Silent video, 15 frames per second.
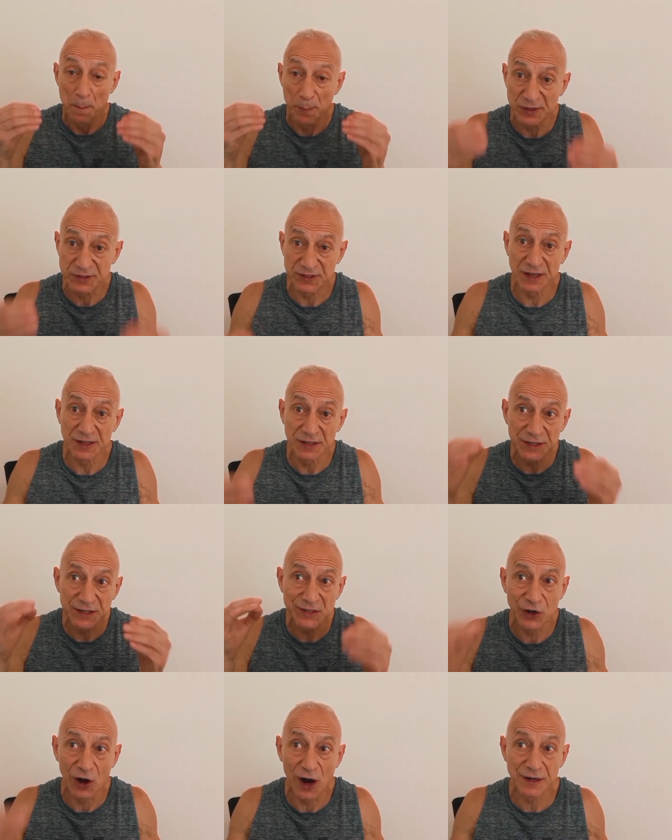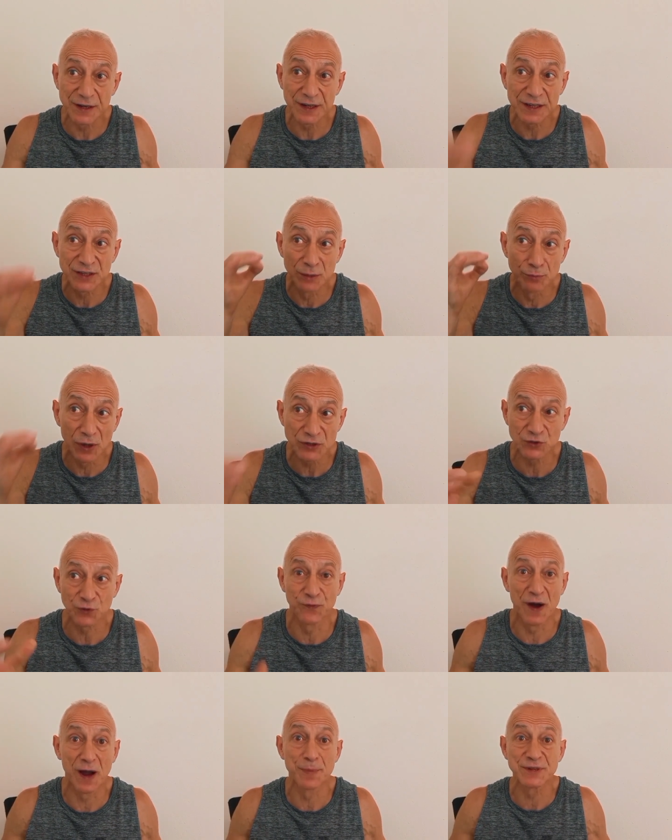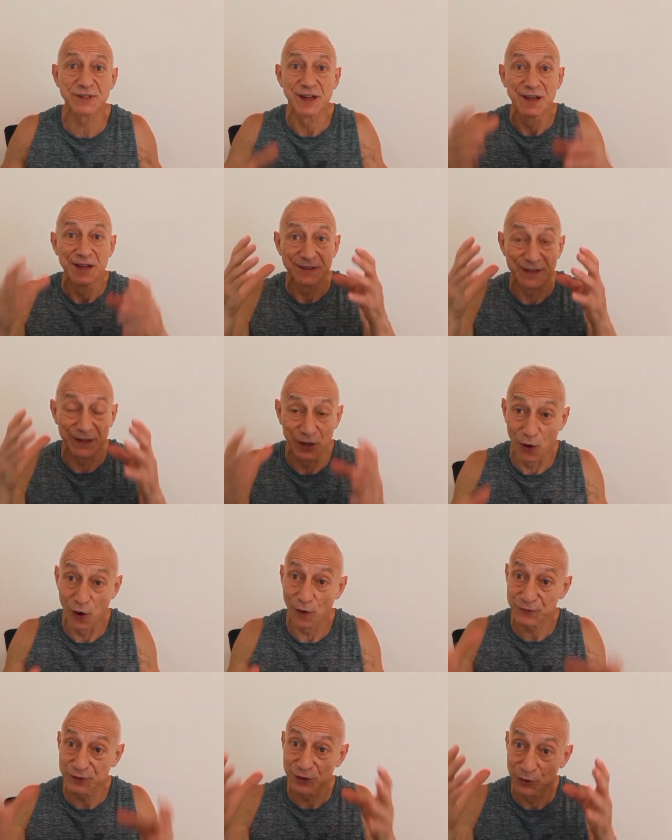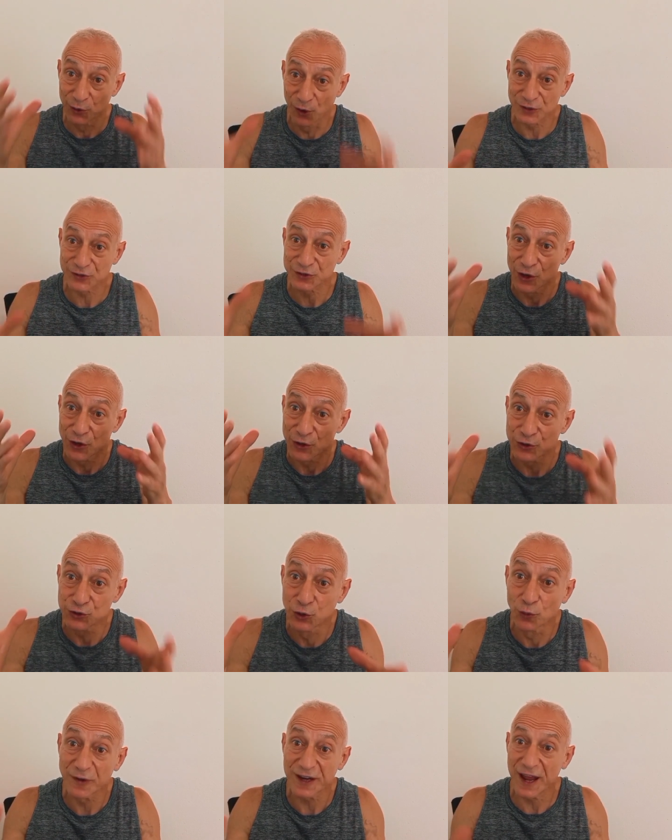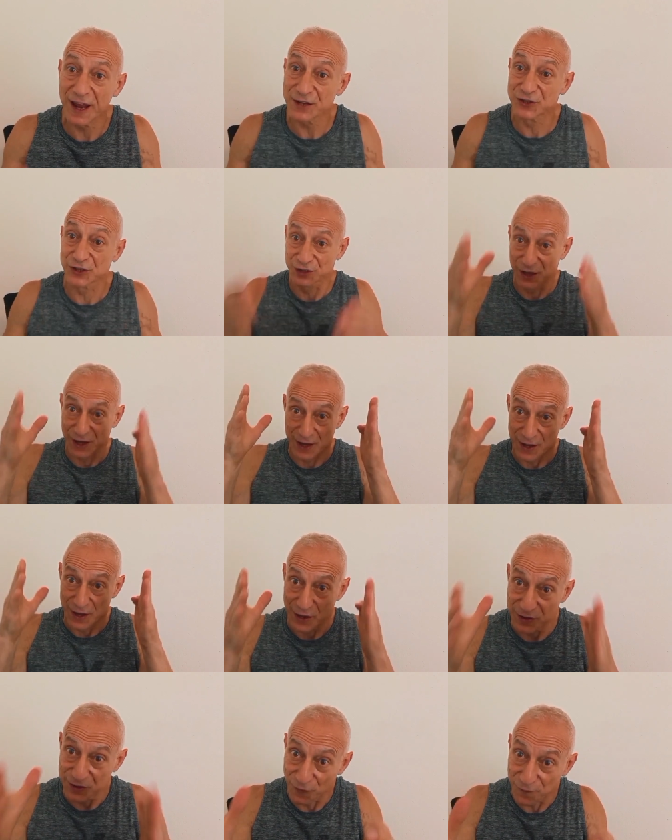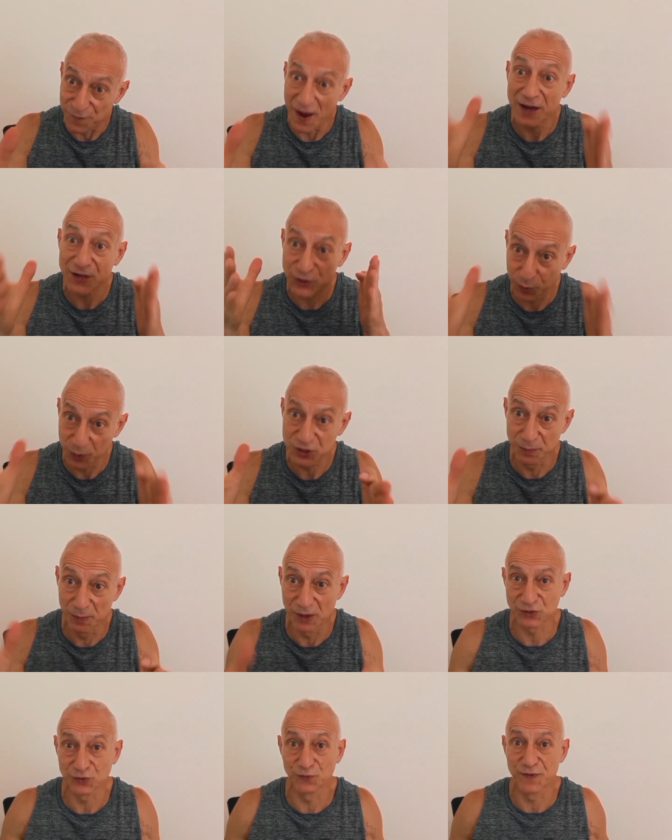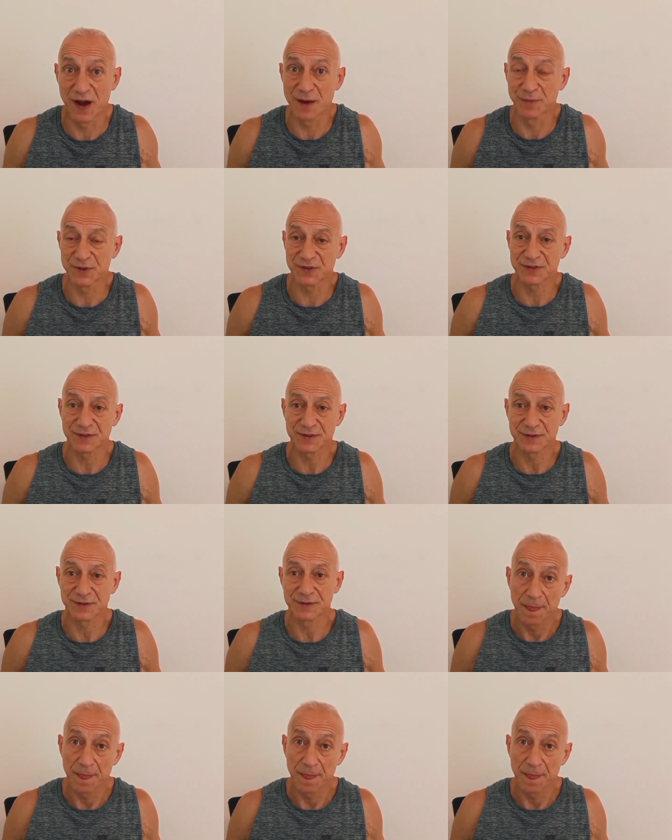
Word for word: particularly targeting the muscle fibers that are often lost through aging the fast-twitch muscle fibers.